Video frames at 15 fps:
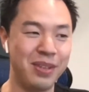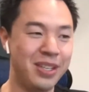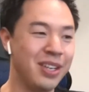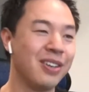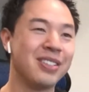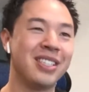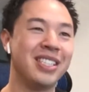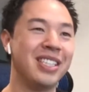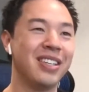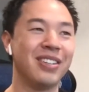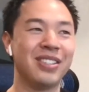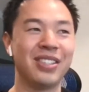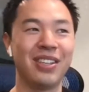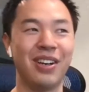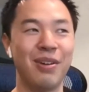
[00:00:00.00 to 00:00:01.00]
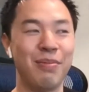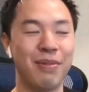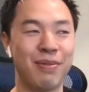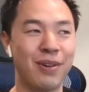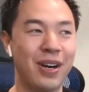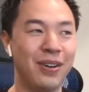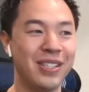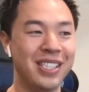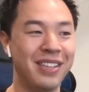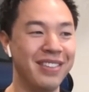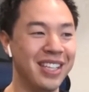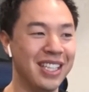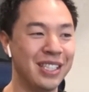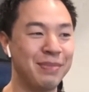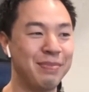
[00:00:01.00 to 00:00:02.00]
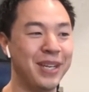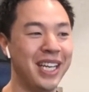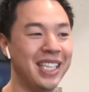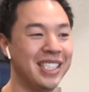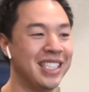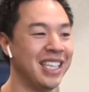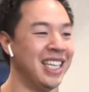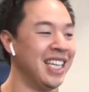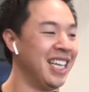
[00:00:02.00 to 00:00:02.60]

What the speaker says: years and years ago before I was even in the space.